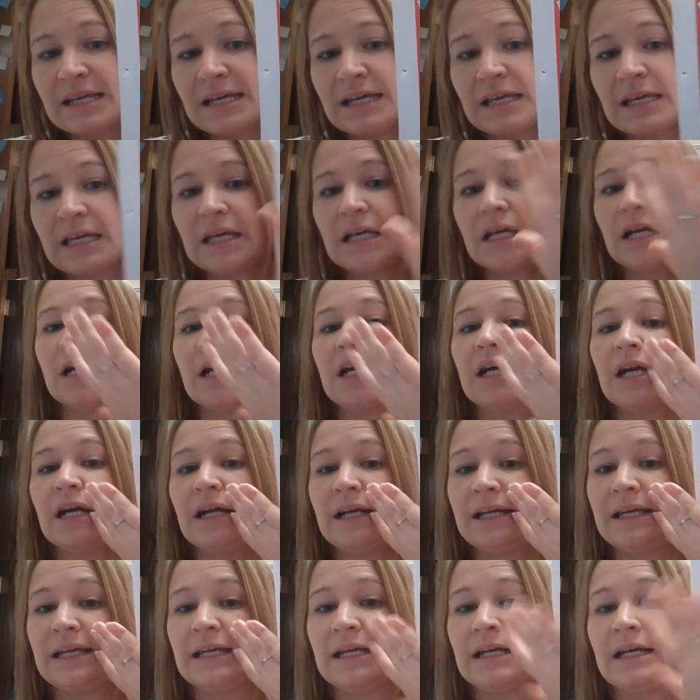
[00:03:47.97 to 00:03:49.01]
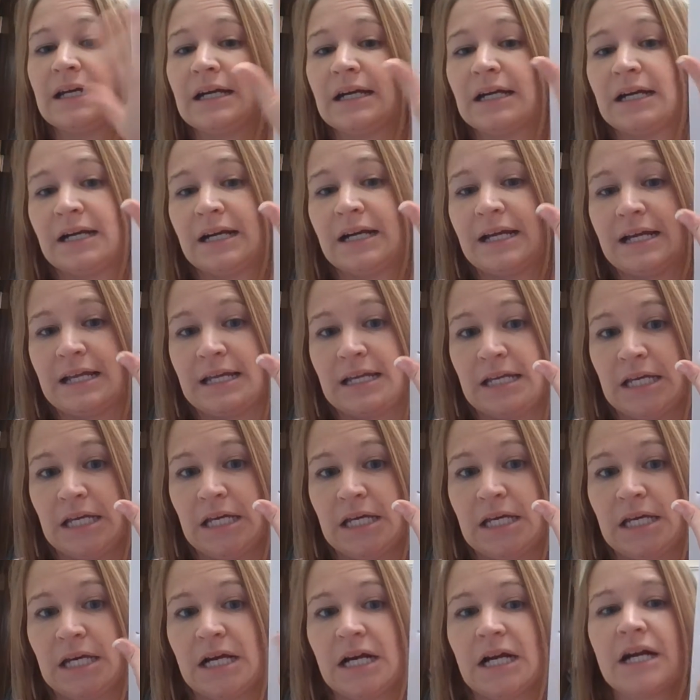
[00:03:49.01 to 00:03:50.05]
here, here, and
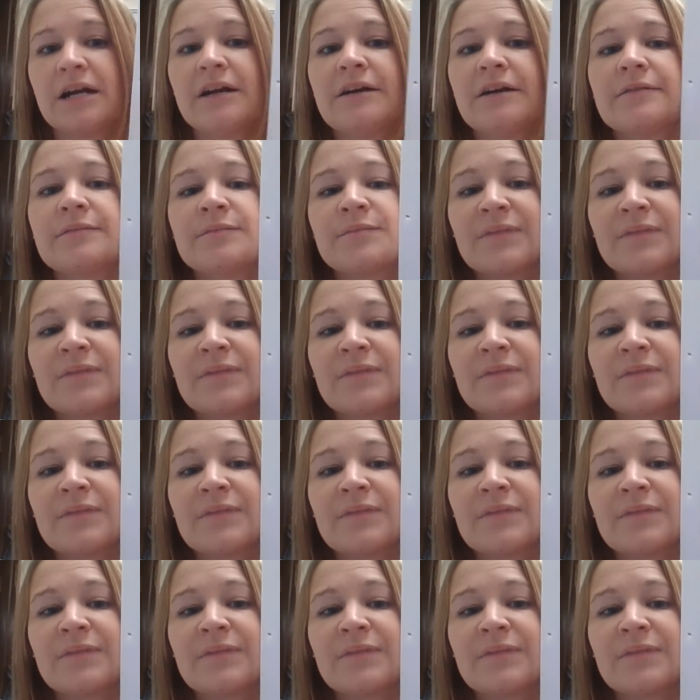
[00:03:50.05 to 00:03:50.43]
here.